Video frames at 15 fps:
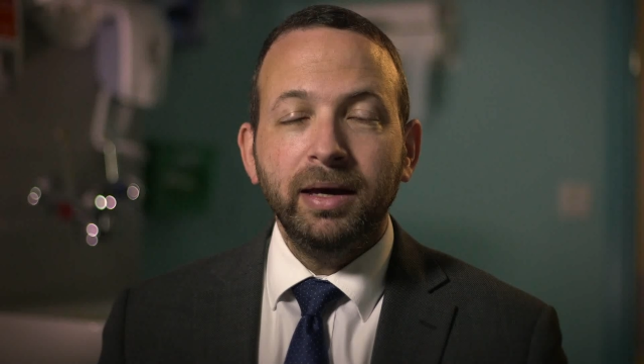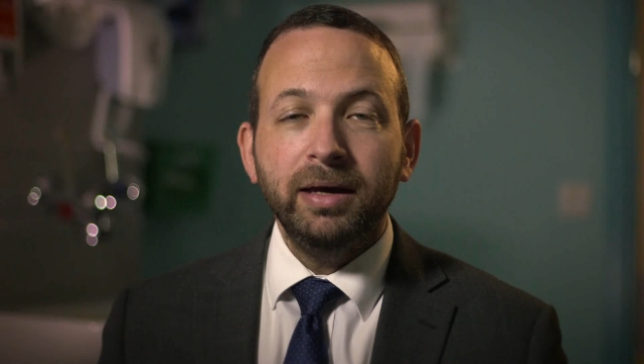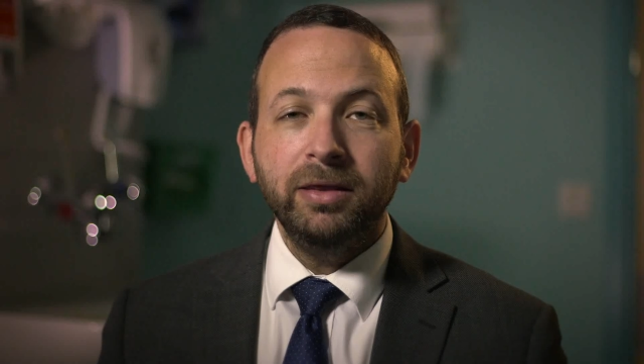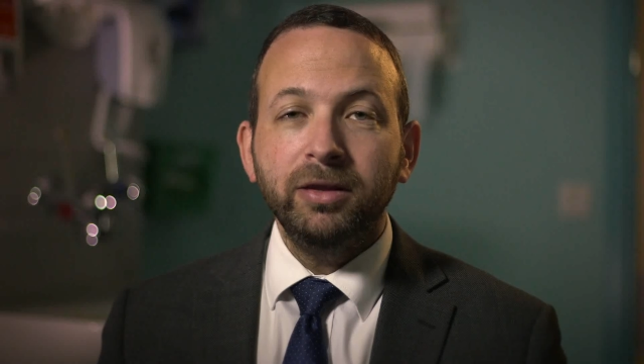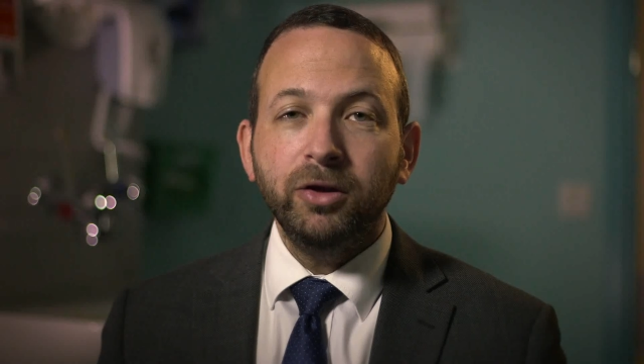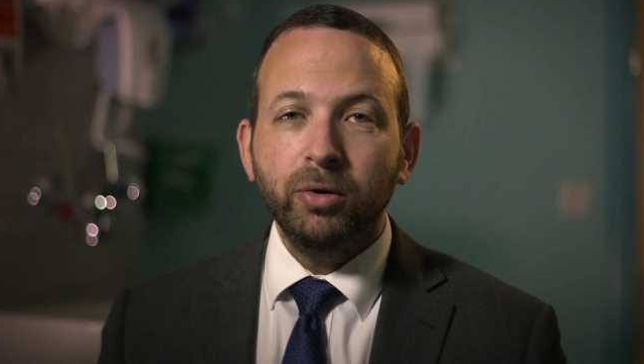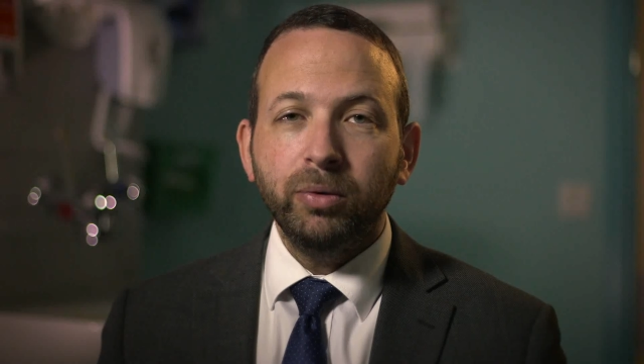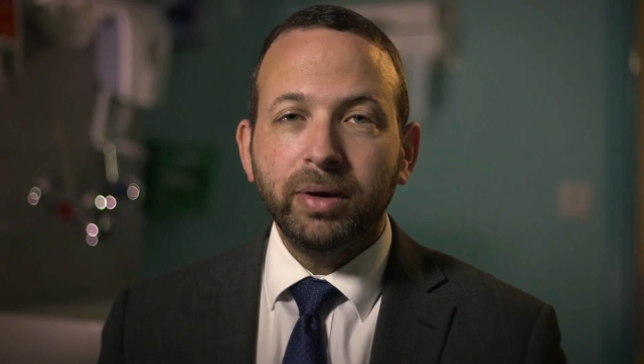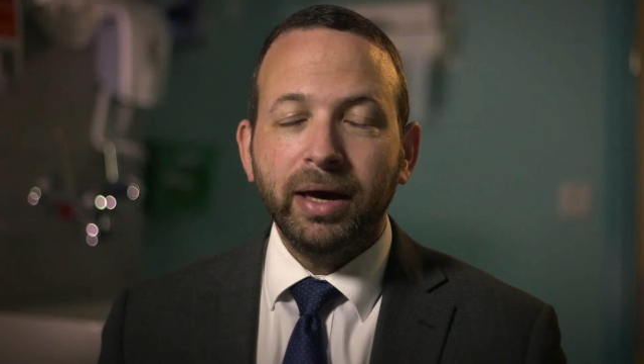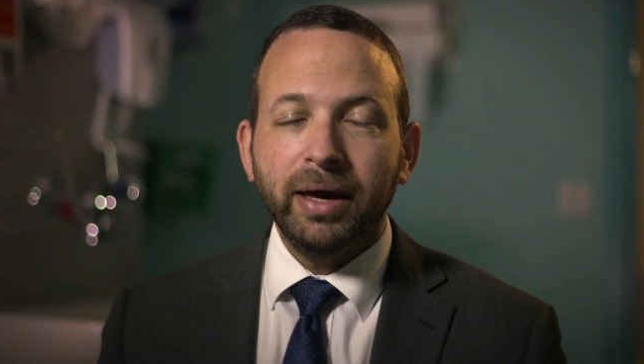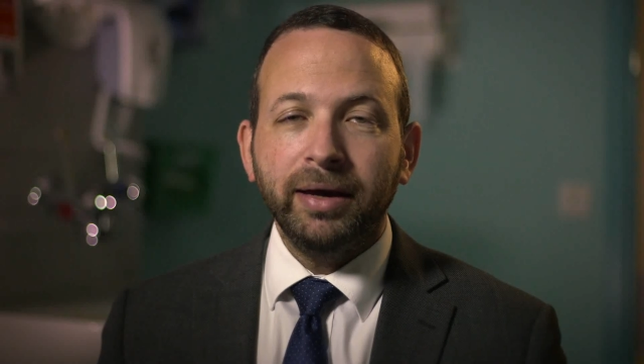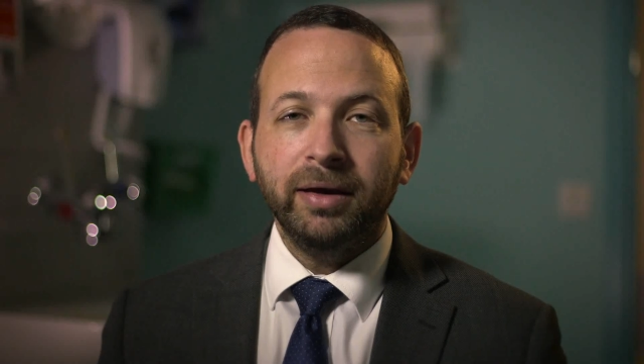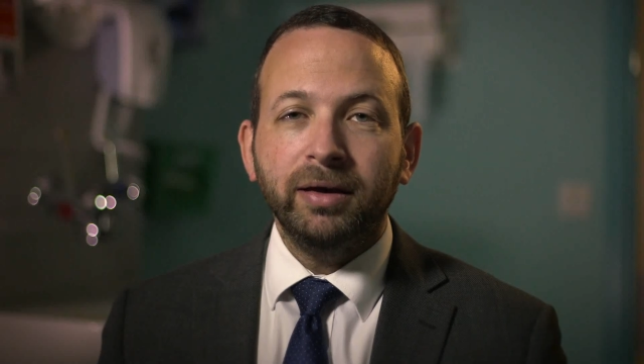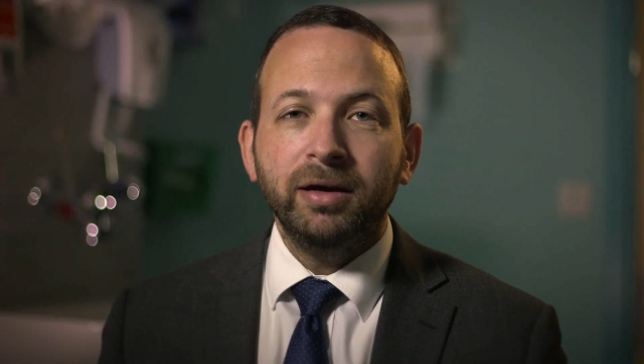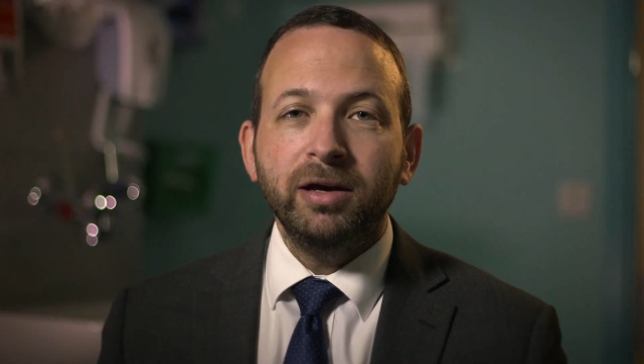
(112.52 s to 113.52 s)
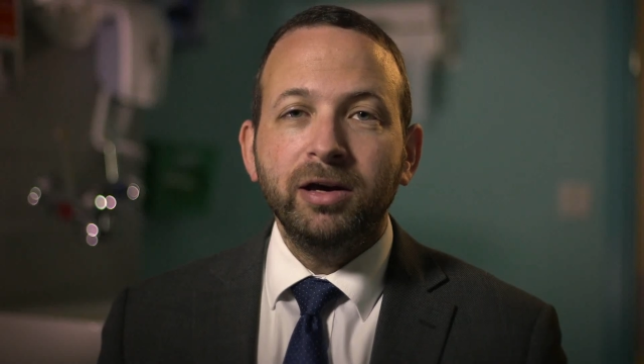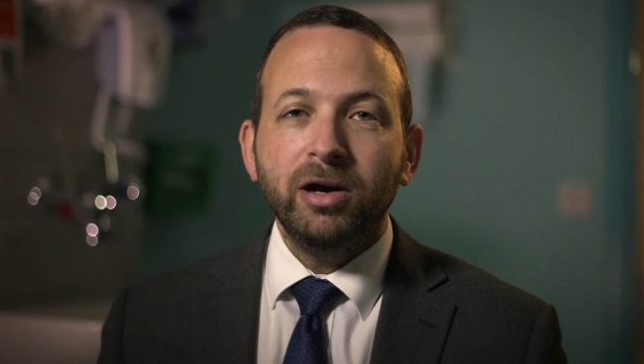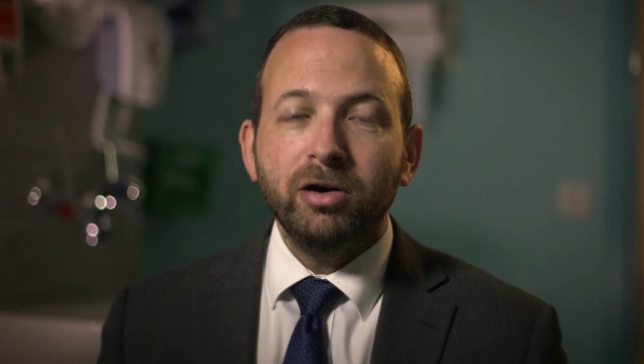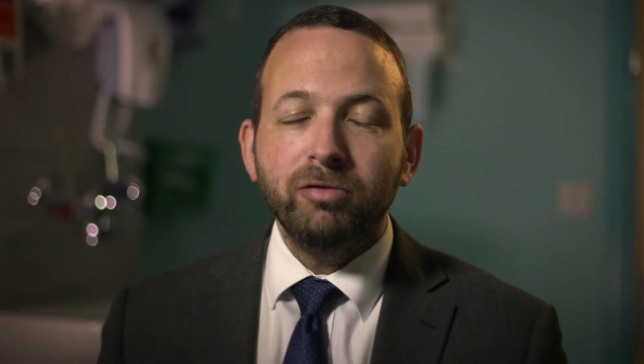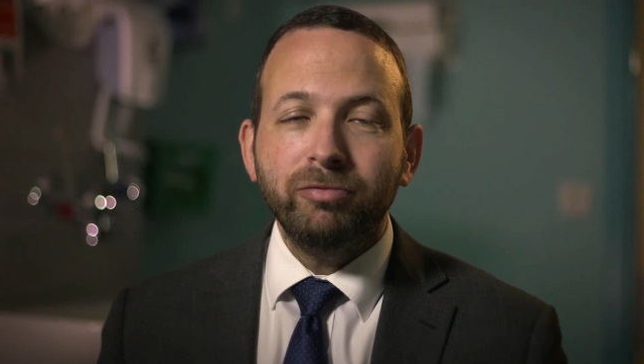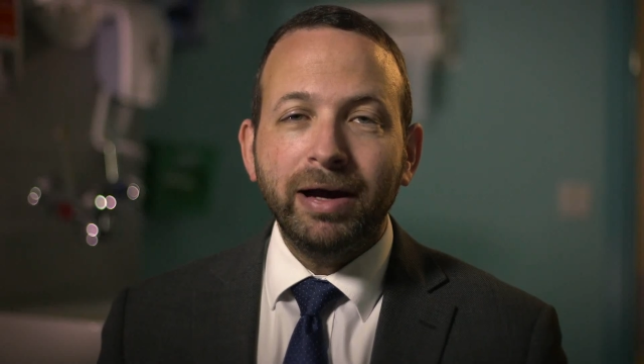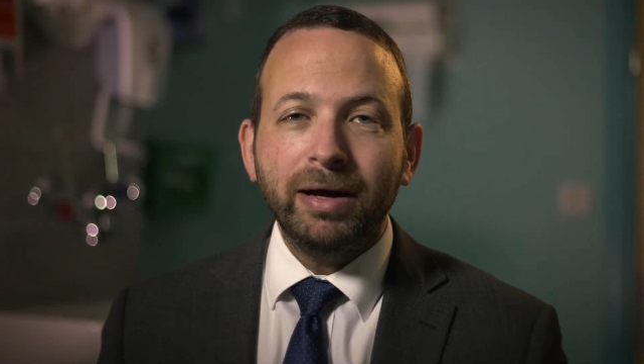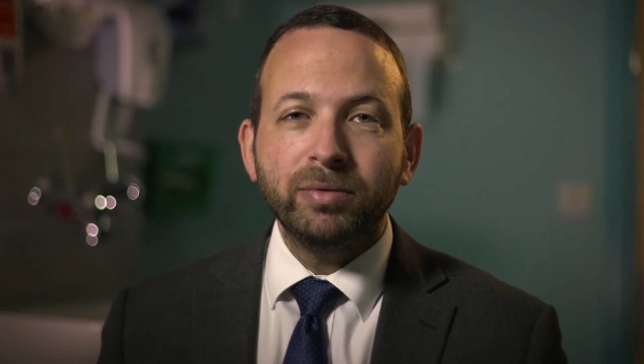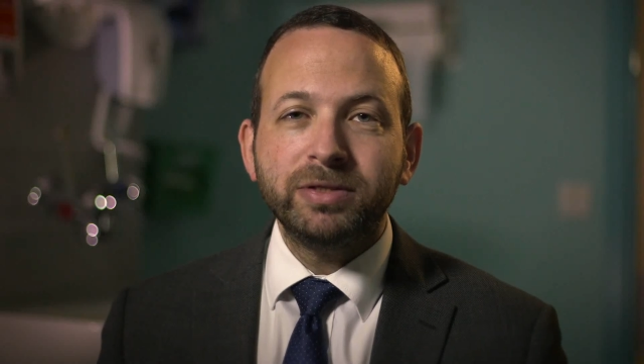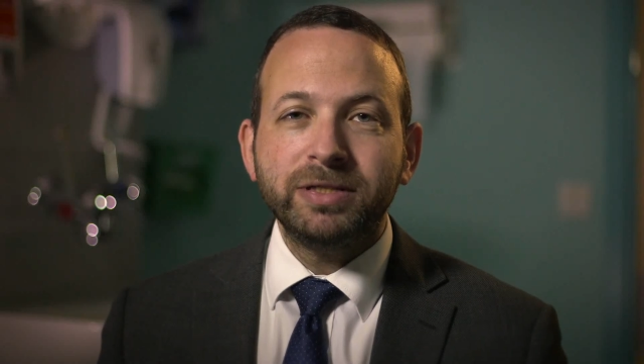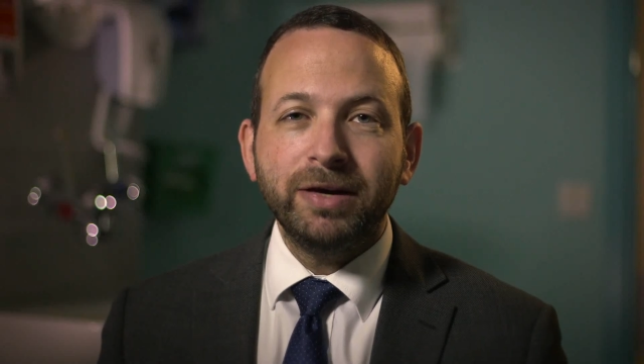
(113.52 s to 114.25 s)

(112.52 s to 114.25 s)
In the UK, around